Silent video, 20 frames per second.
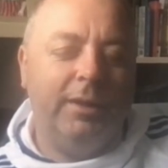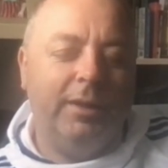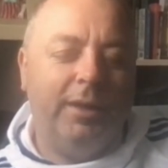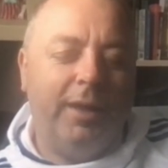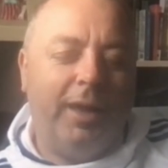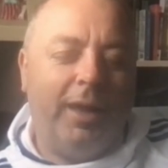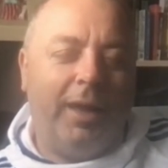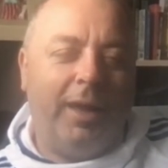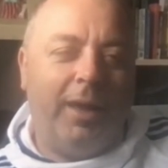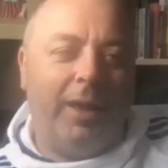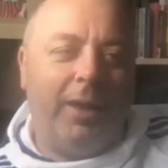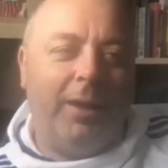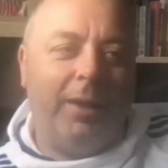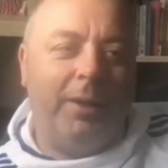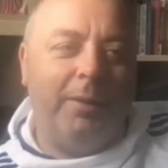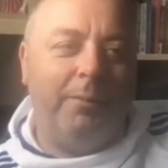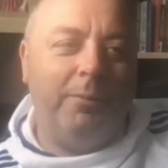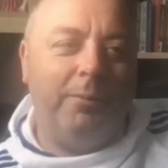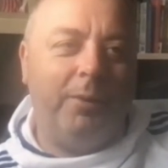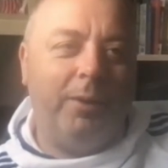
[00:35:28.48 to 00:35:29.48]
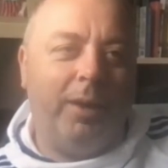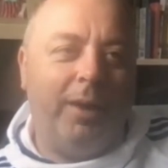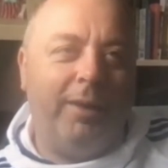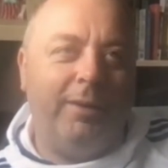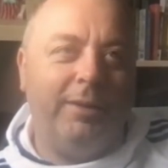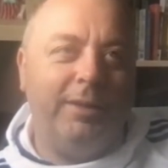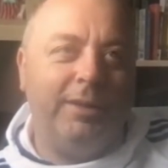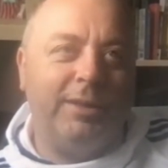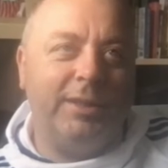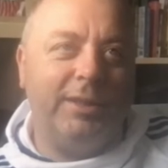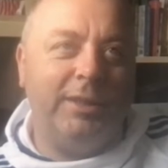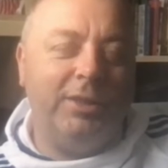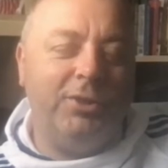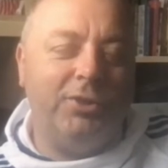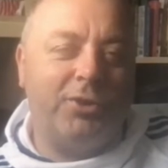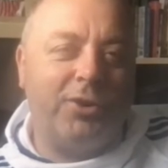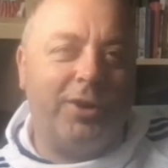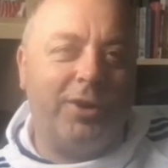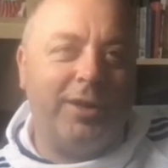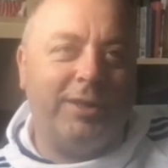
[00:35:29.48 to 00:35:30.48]
And it's an
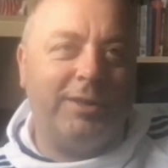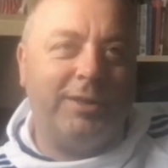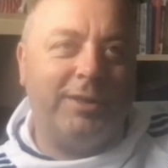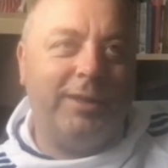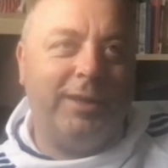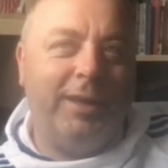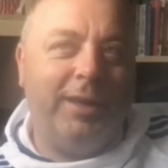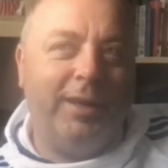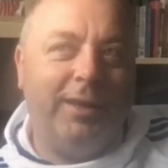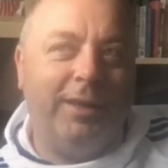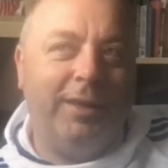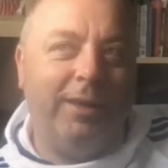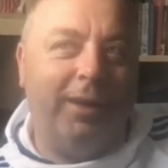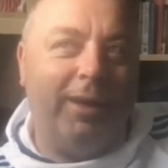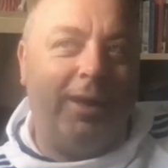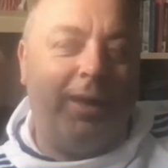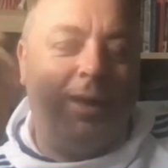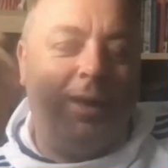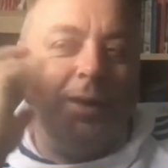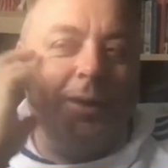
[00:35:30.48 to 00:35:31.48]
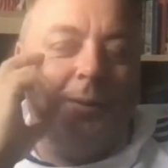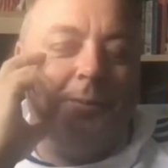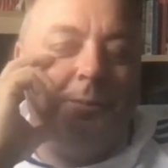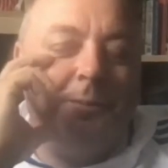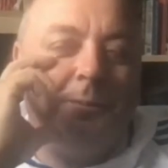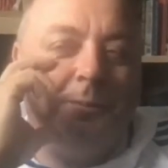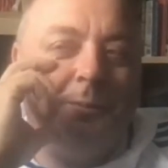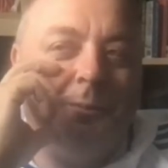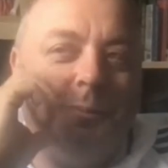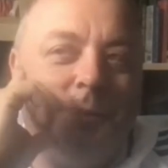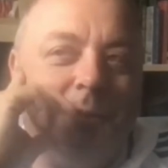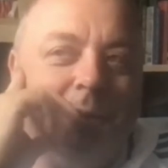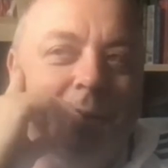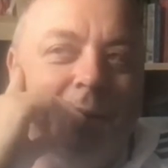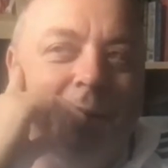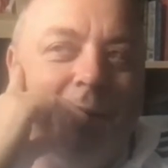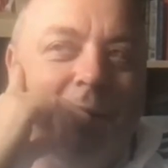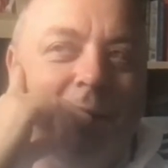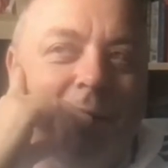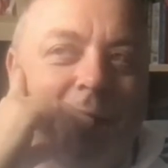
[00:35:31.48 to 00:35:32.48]
interesting,
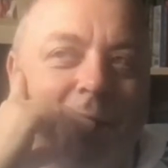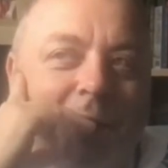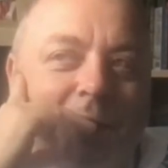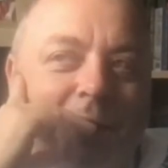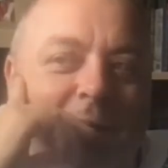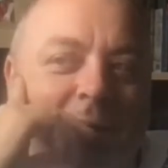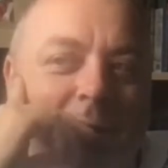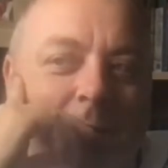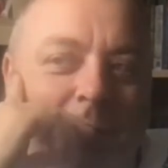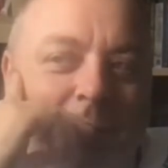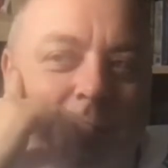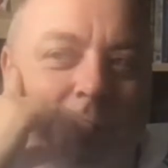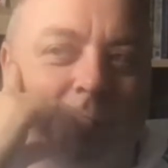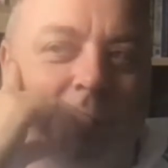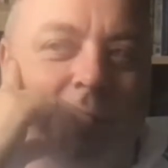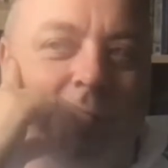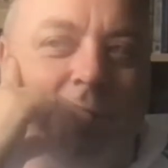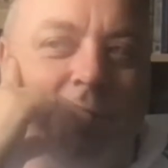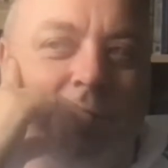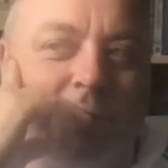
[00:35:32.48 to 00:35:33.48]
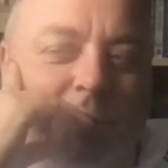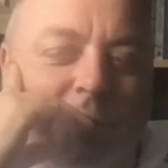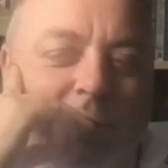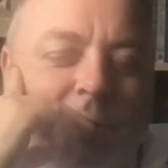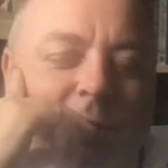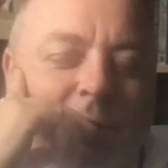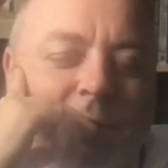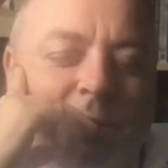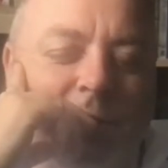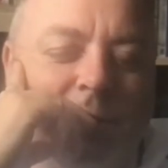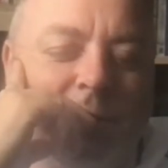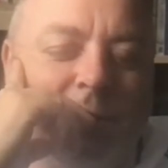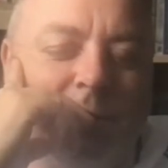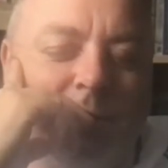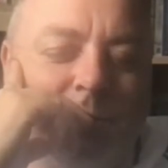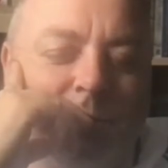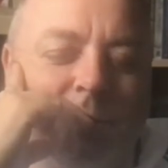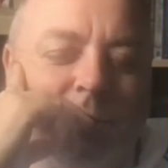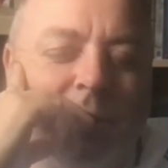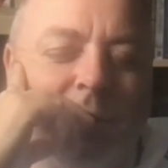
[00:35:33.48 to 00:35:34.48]
it's going to be a really interesting
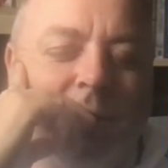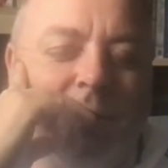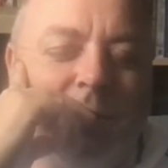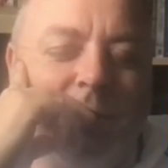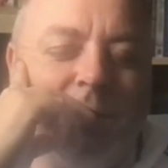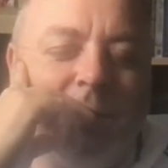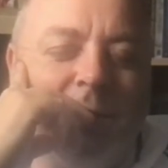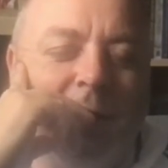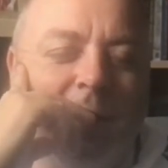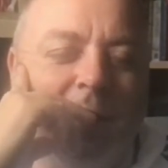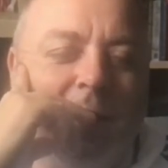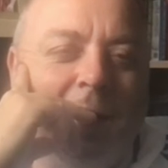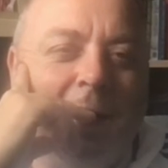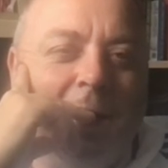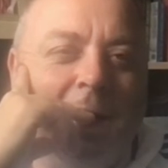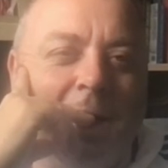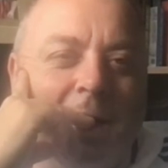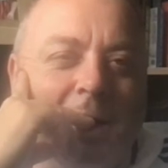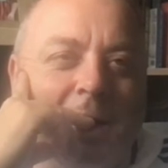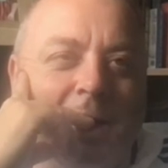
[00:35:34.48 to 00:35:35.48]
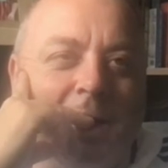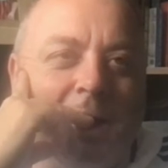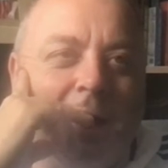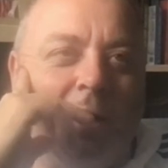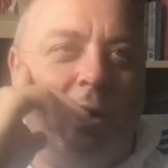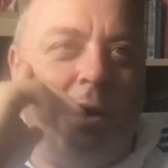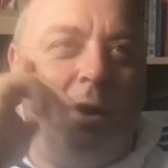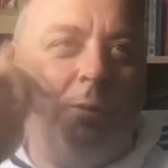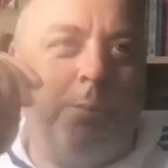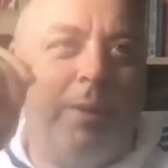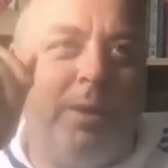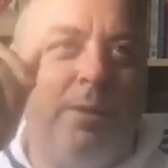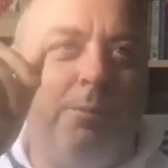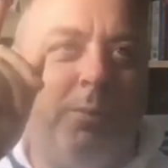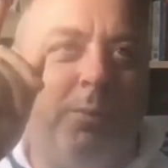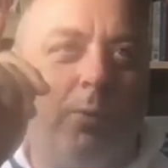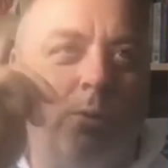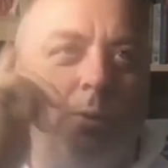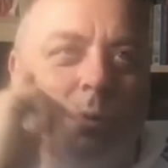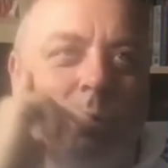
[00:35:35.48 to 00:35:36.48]
season, because a lot of
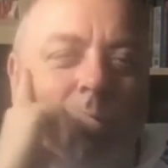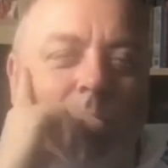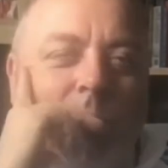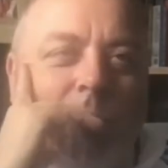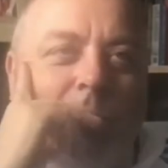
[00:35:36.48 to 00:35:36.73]
people,